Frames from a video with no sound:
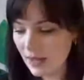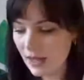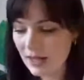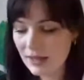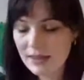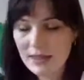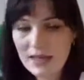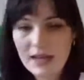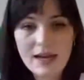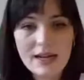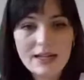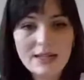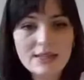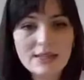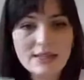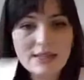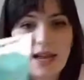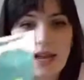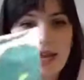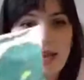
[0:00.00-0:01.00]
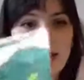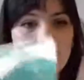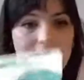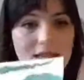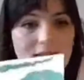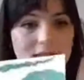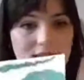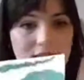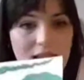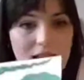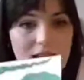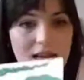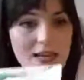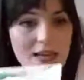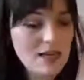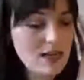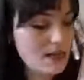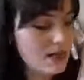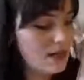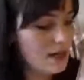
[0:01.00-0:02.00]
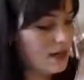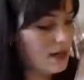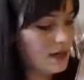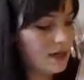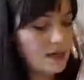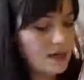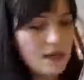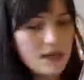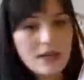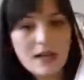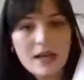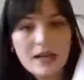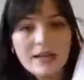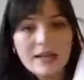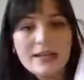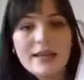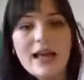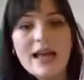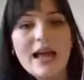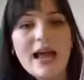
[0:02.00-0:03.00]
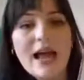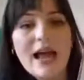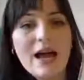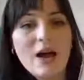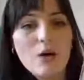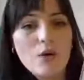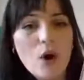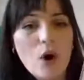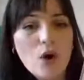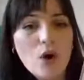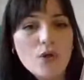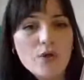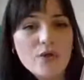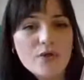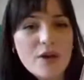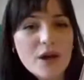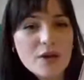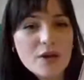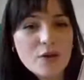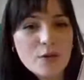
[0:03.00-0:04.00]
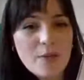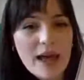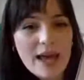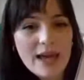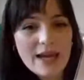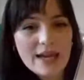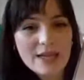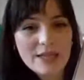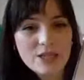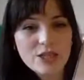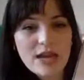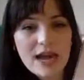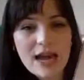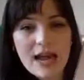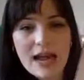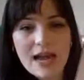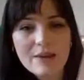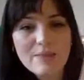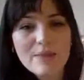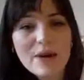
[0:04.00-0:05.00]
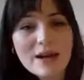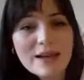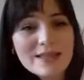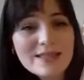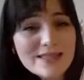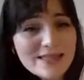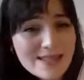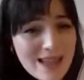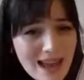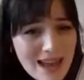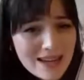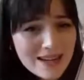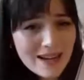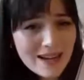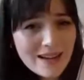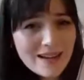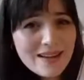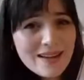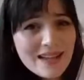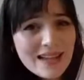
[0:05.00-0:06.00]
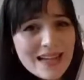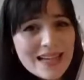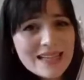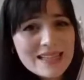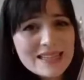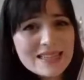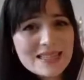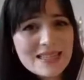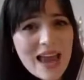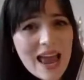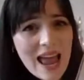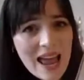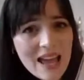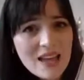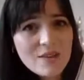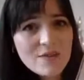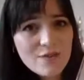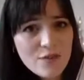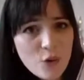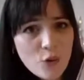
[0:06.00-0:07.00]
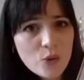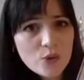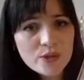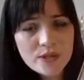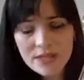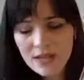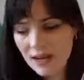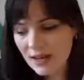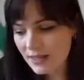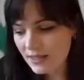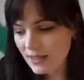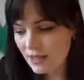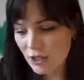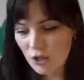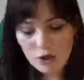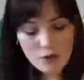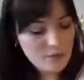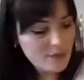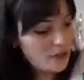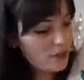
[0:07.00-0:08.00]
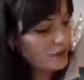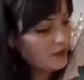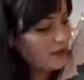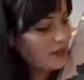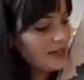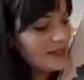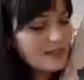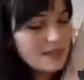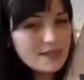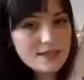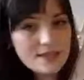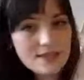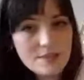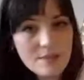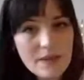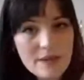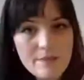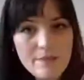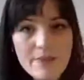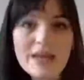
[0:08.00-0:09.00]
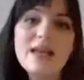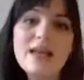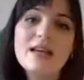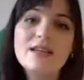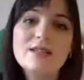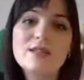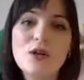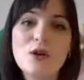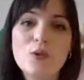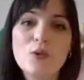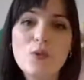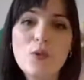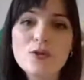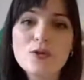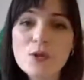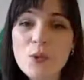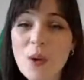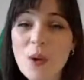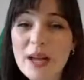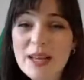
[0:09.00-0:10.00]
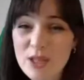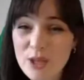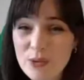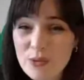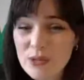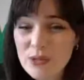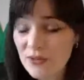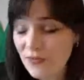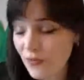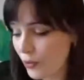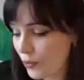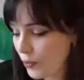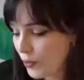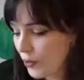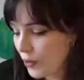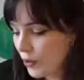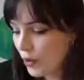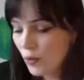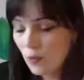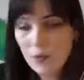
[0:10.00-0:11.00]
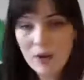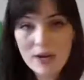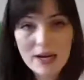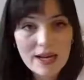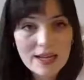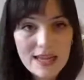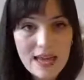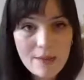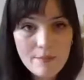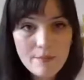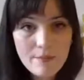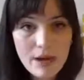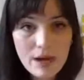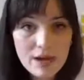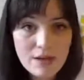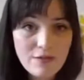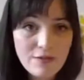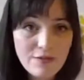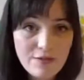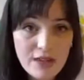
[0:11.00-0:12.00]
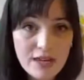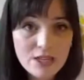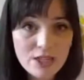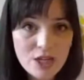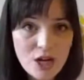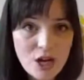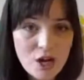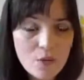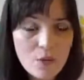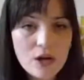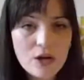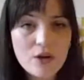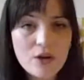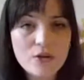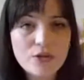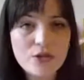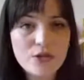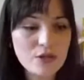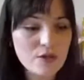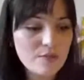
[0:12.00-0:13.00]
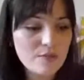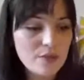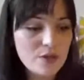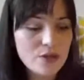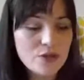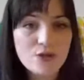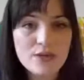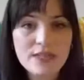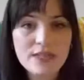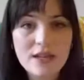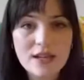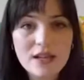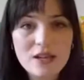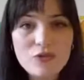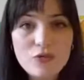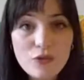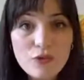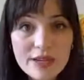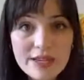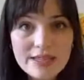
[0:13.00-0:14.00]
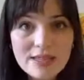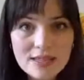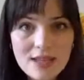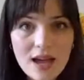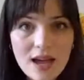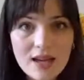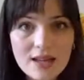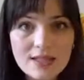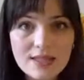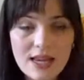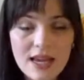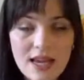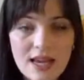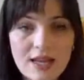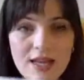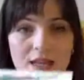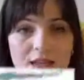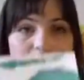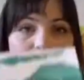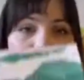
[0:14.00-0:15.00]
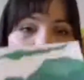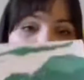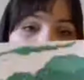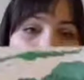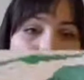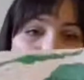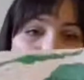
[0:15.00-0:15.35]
and then I can scan this in and lay it out on the final page. And my scanner is A4 size too, but you can see this is a bit bigger. So what's quite useful when I get my finished artwork onto the computer is I can resize it. So I